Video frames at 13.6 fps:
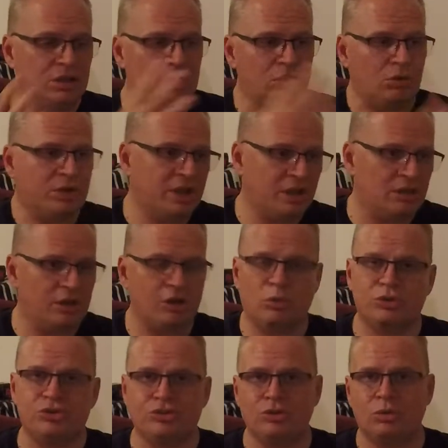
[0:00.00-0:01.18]
okay, I like what
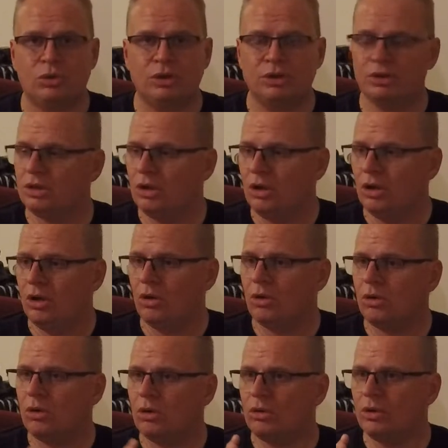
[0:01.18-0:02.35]
you're doing,
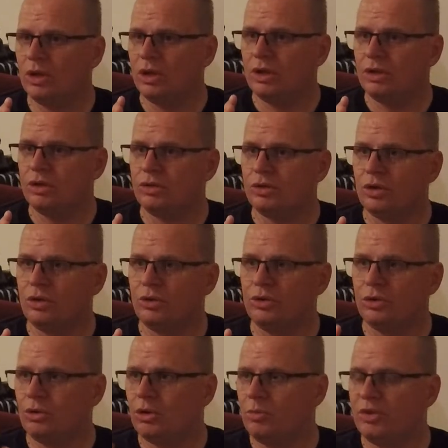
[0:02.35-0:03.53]
or,
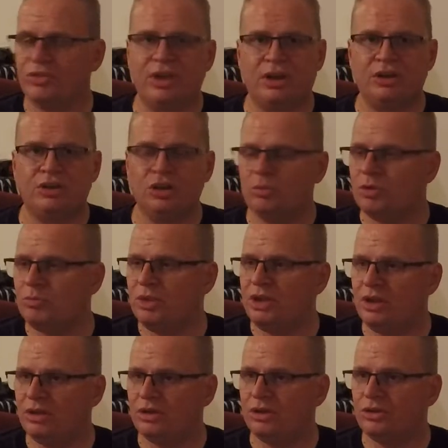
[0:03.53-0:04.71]
you're a pathetic human
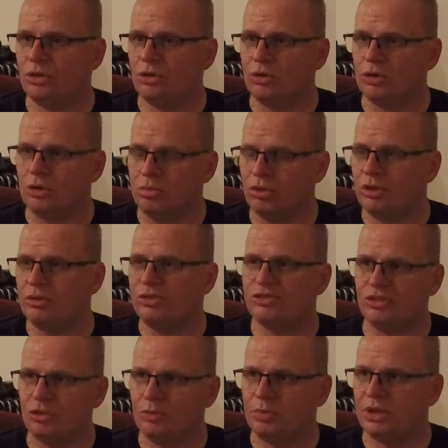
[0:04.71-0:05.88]
being and you're completely
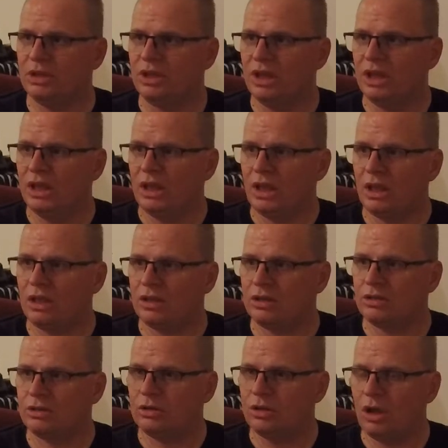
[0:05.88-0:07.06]
stupid and
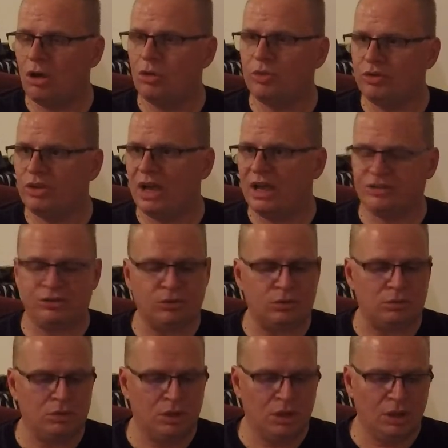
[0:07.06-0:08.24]
I hope you die soon.
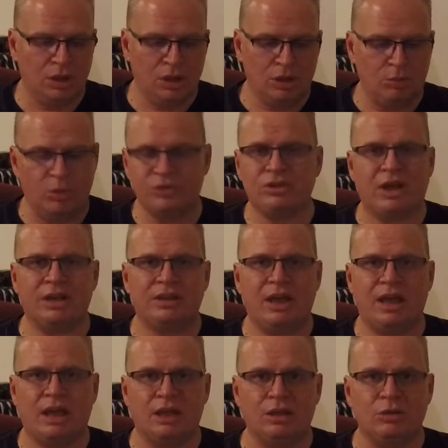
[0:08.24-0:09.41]
It wasn't like
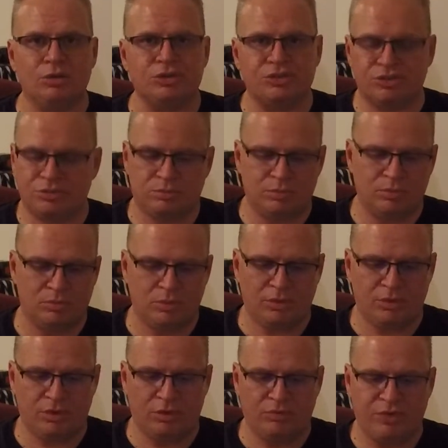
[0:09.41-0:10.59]
that. It was
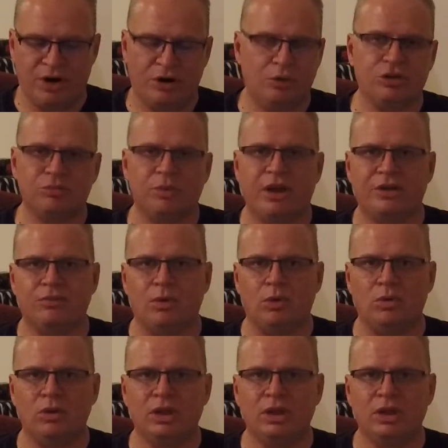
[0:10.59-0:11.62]
very respectful.